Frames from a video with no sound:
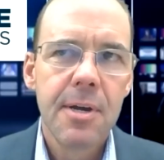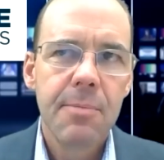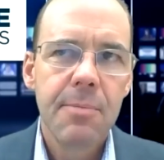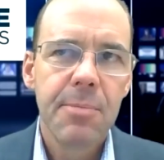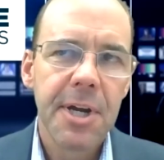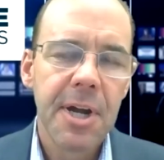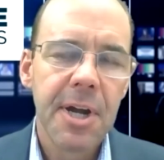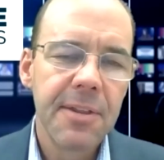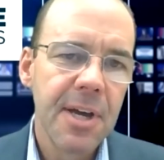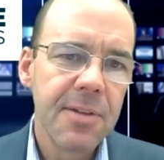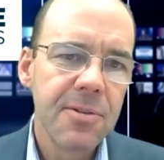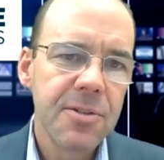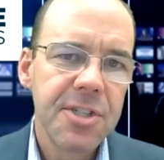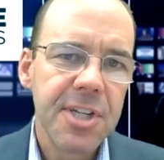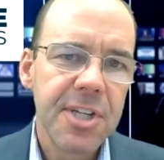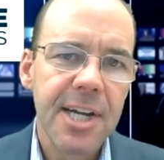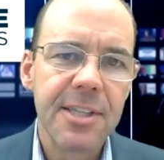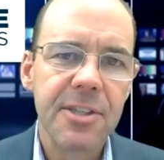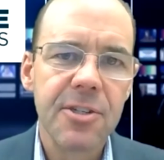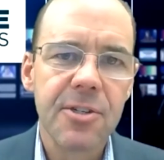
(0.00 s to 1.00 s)
But on the other
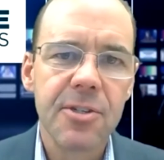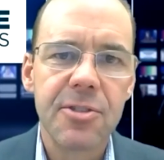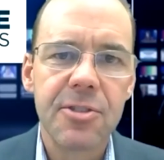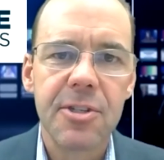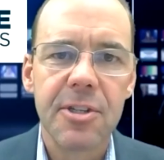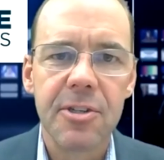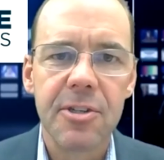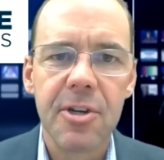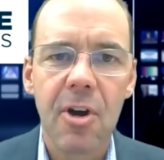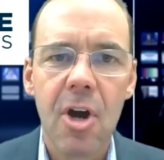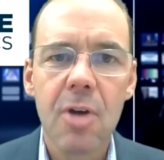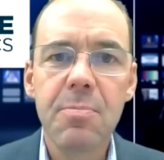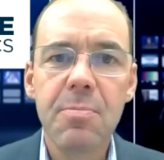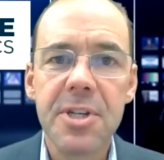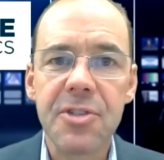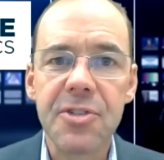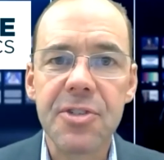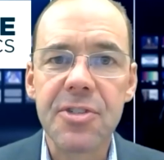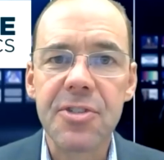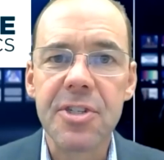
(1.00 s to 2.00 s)
side, there are
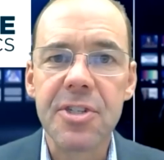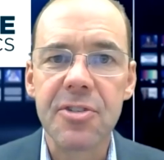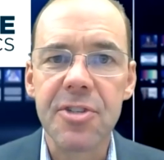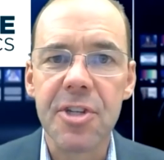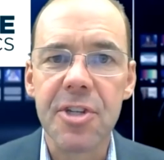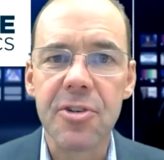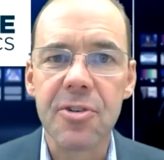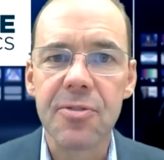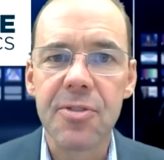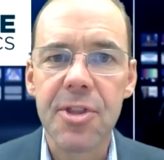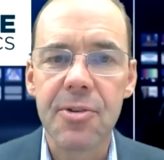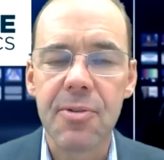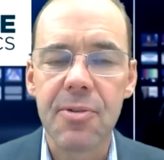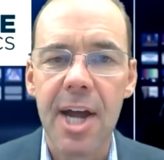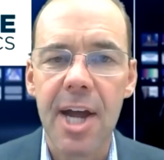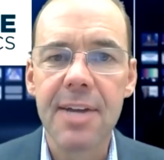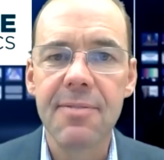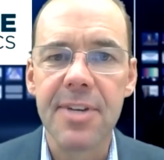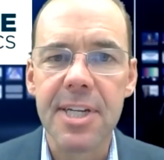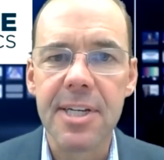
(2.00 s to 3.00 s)
businesses that are
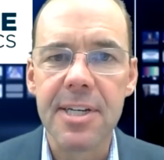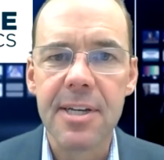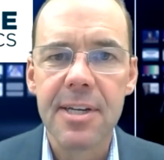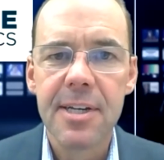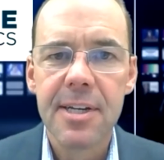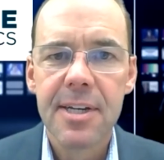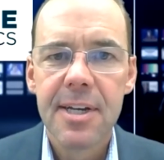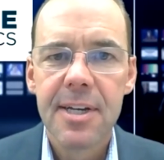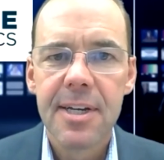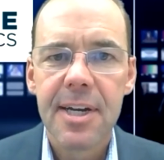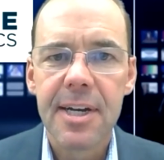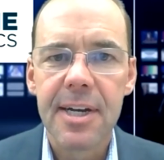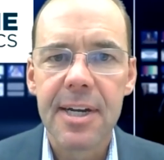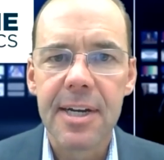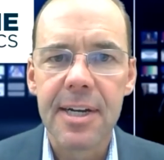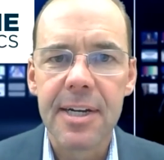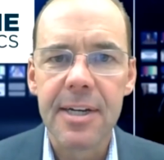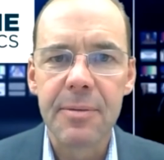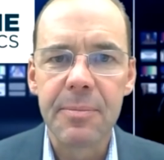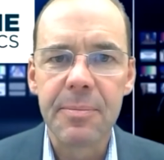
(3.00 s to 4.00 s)
thriving
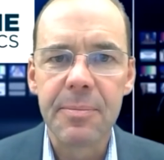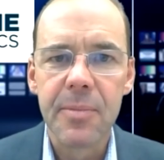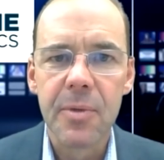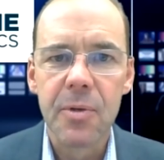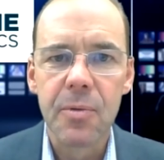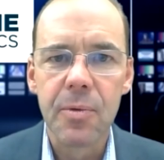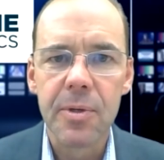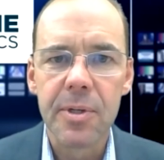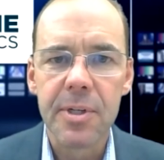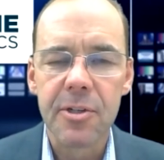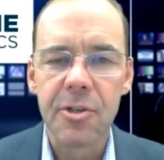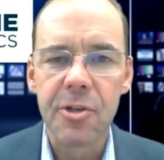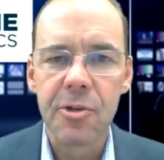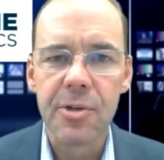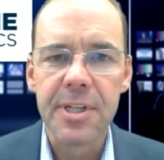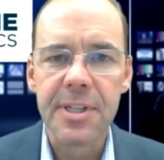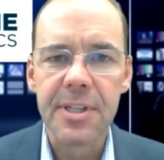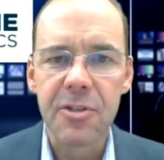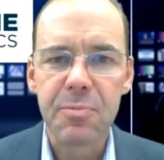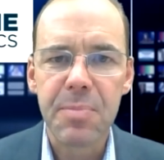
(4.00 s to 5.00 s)

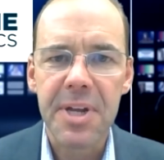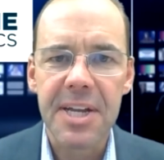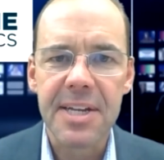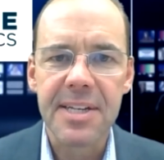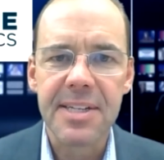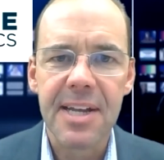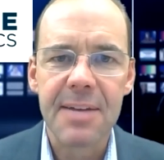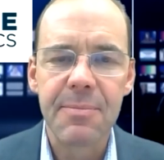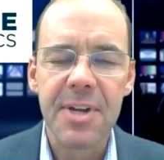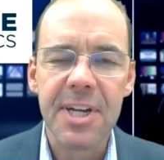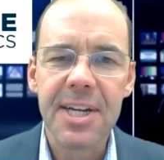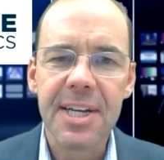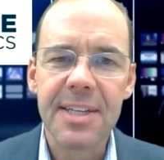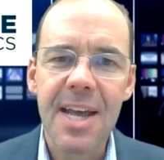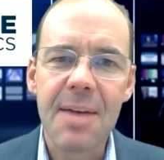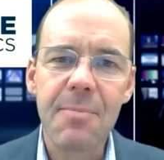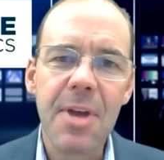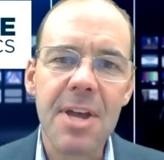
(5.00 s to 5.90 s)
during this pandemic, and that may